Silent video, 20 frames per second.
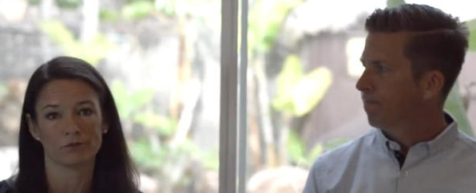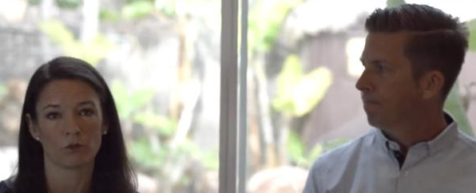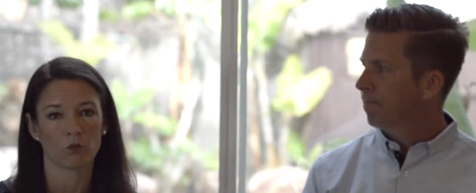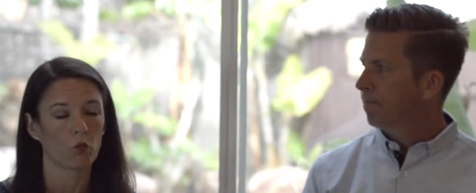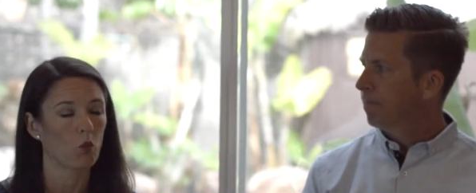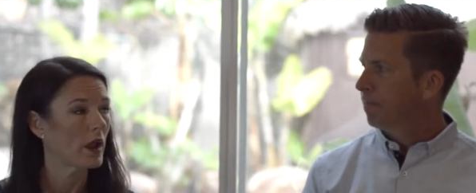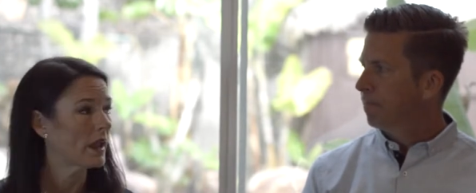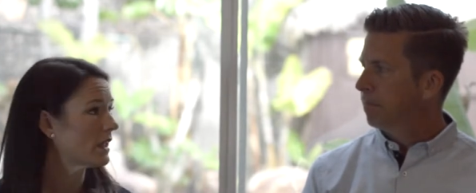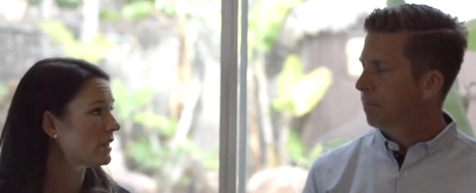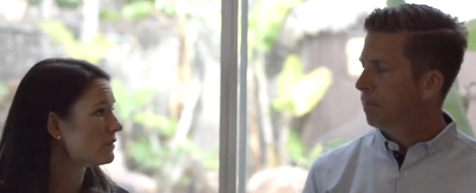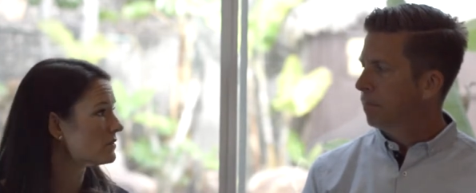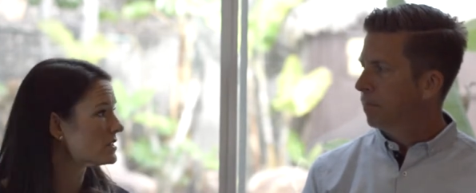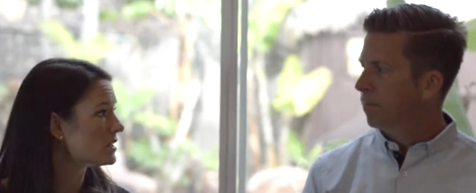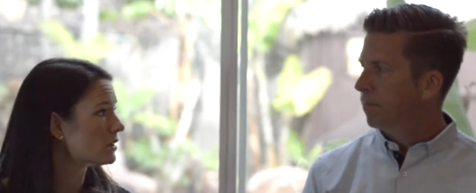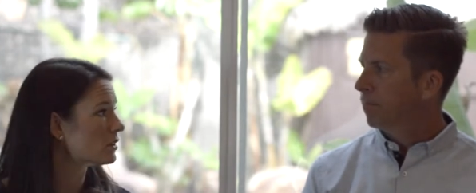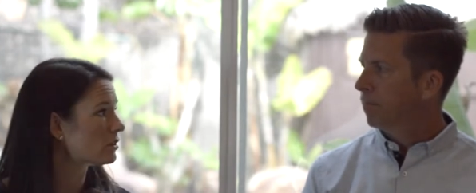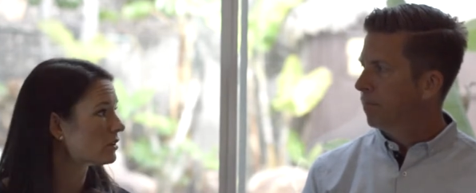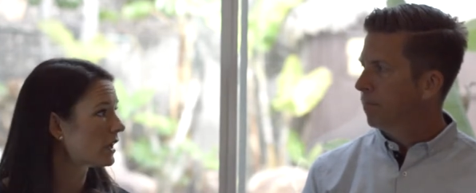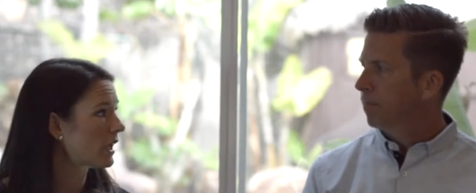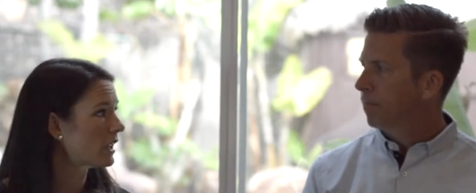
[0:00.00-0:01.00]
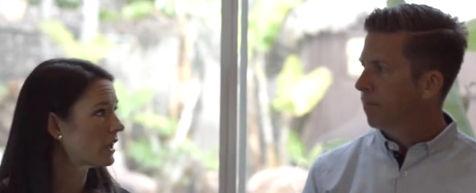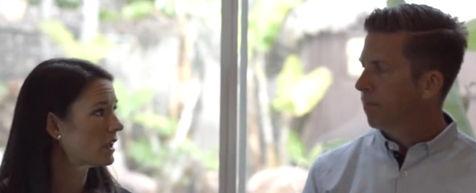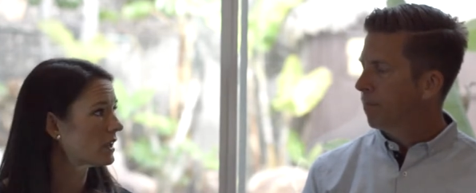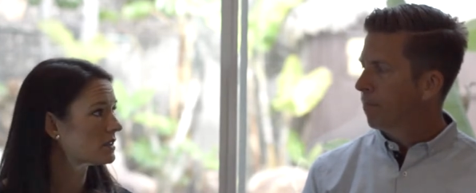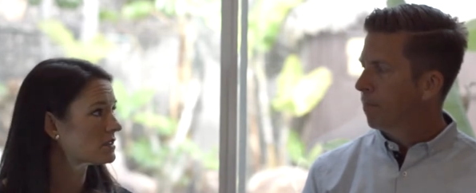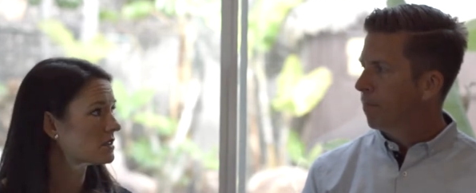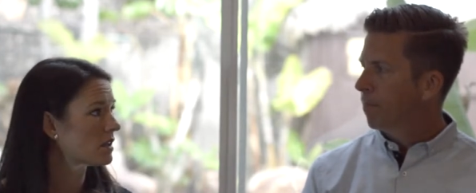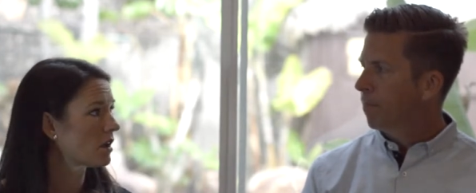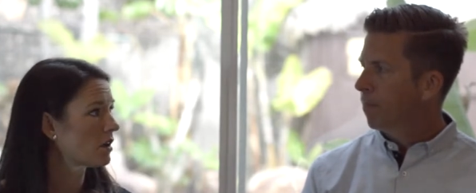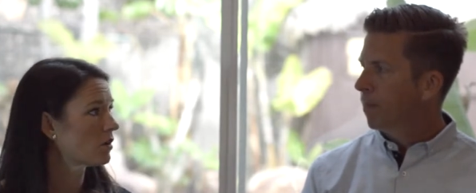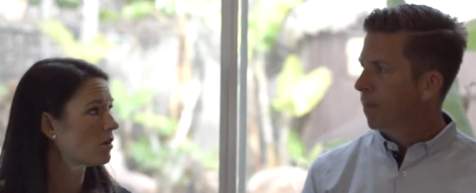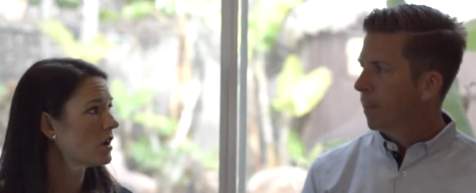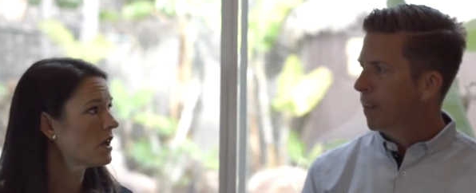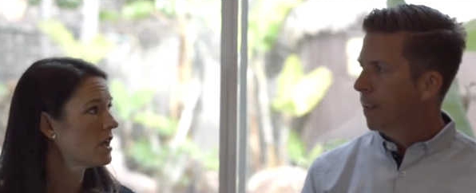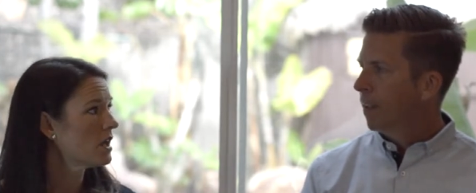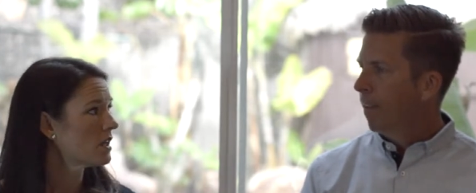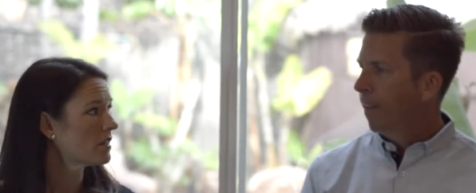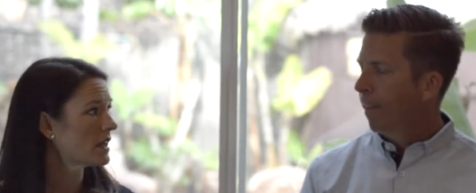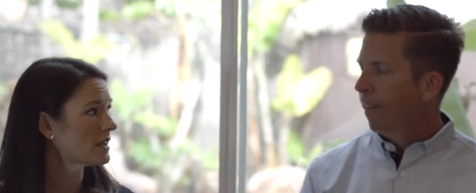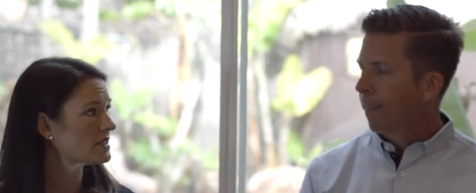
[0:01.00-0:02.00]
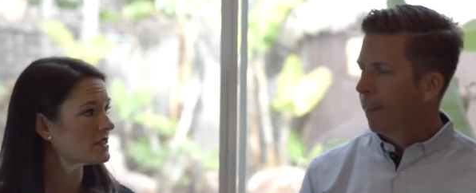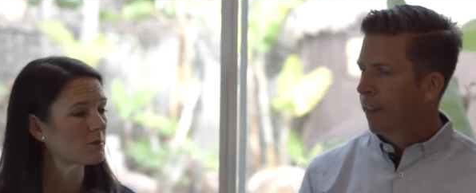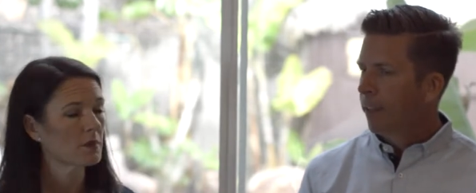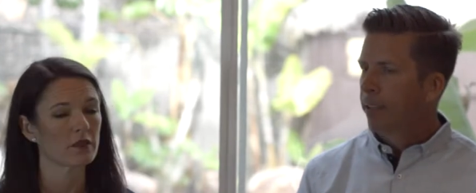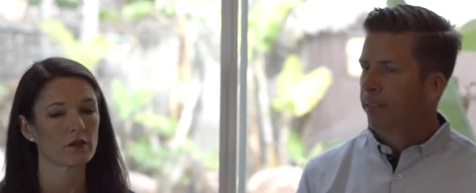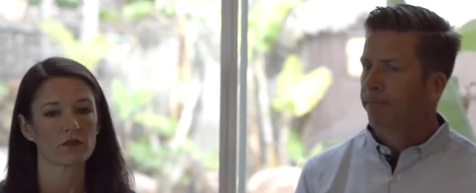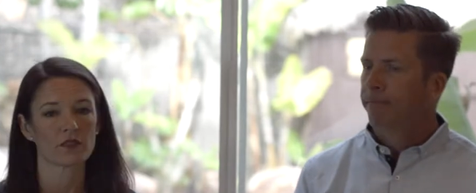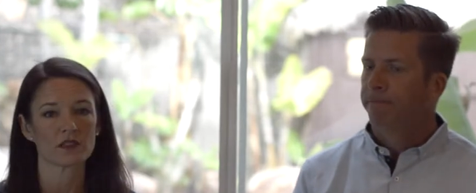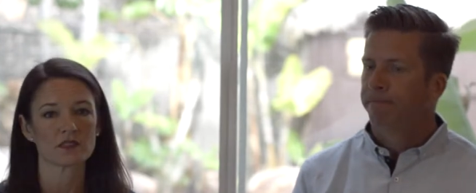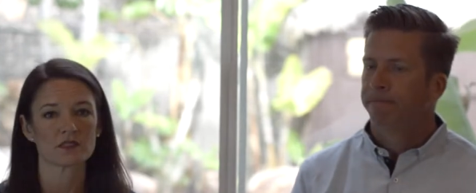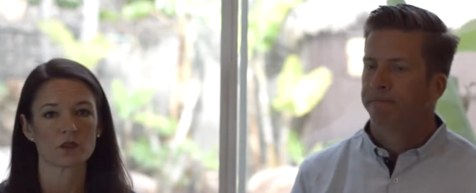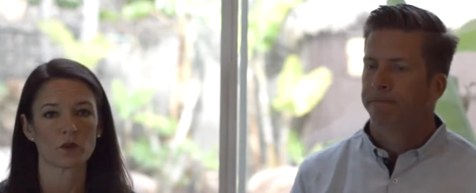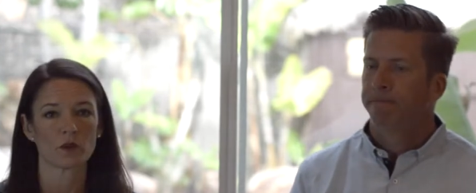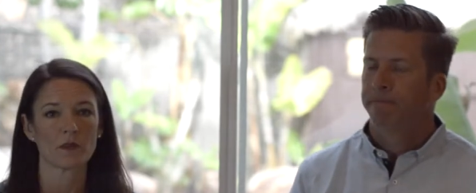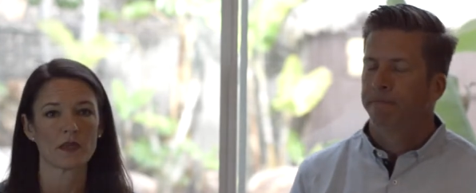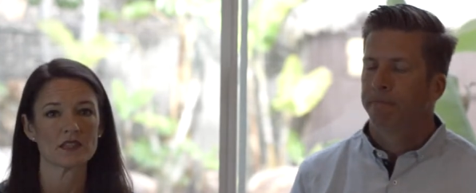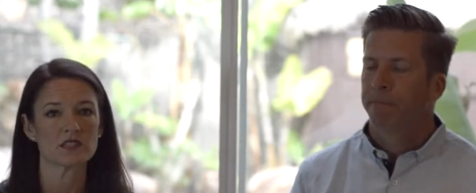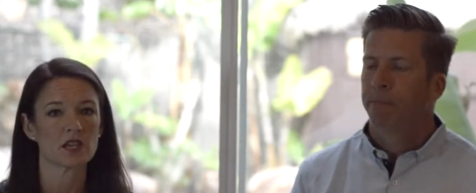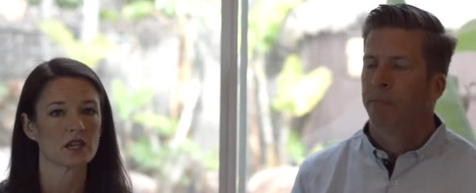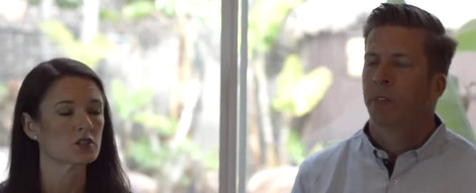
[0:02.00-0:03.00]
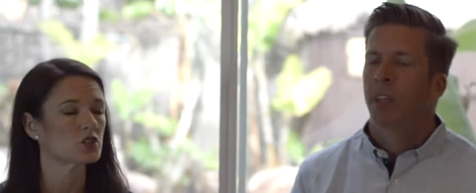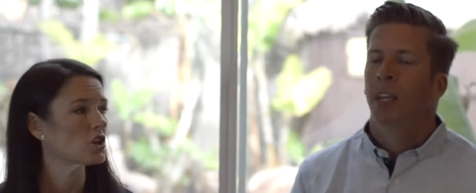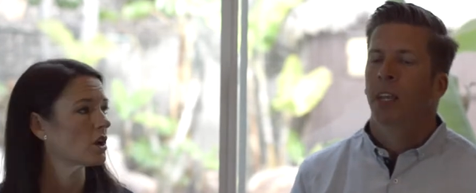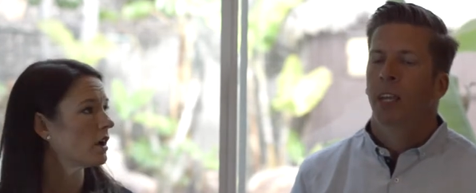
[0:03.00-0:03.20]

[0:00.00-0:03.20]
Speaker 1: waves that you're getting. So that's some other things that we may touch